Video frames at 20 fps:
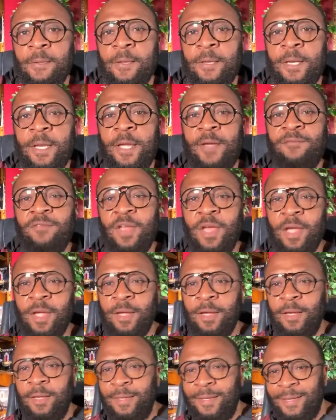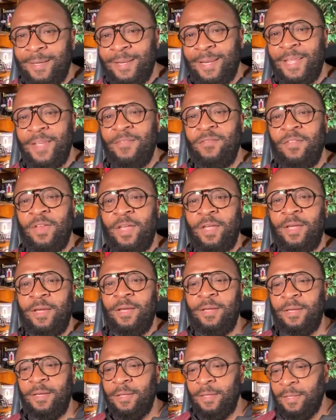Good evening. Good evening.
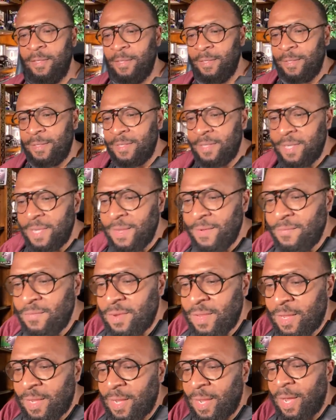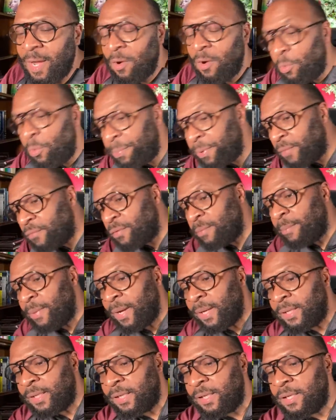Good evening. I hope
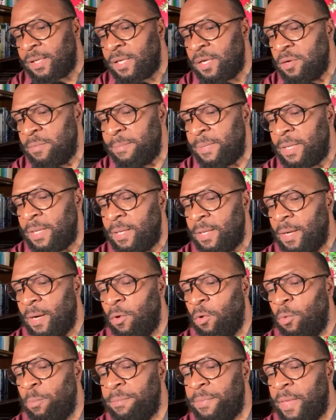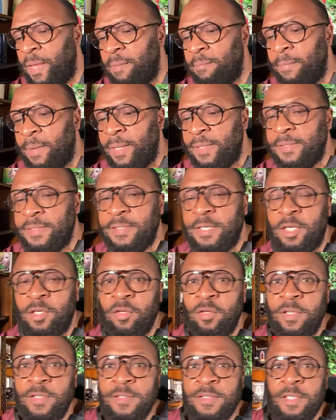everybody can hear me. I hope that my
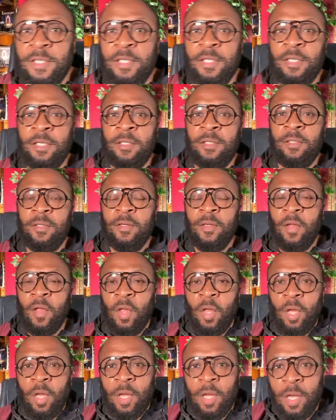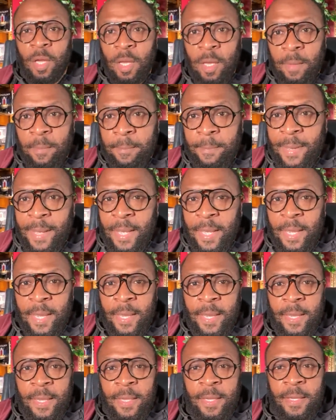signal is good. My
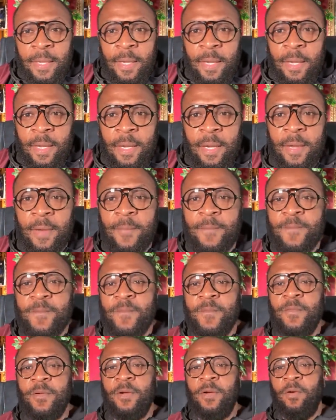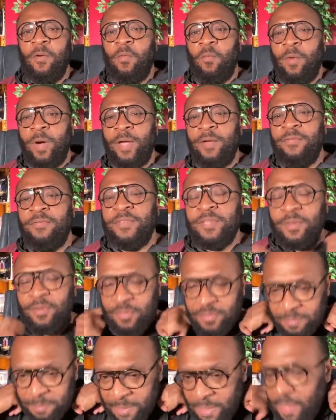um, wife
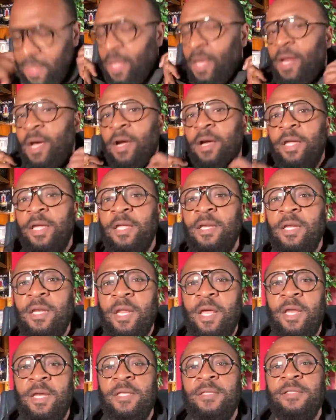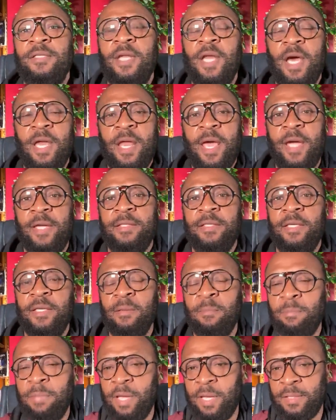tells me that our internet is not acting the
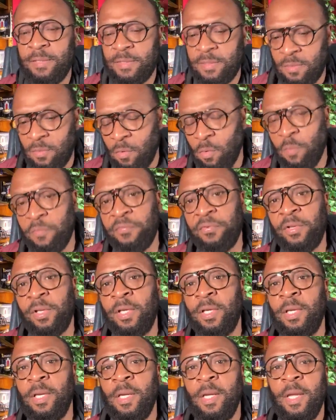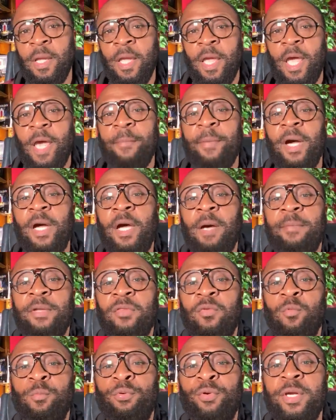best, so hopefully, am I coming
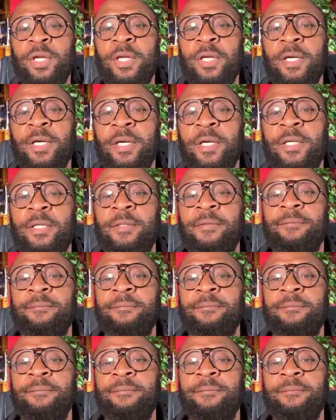through pretty good?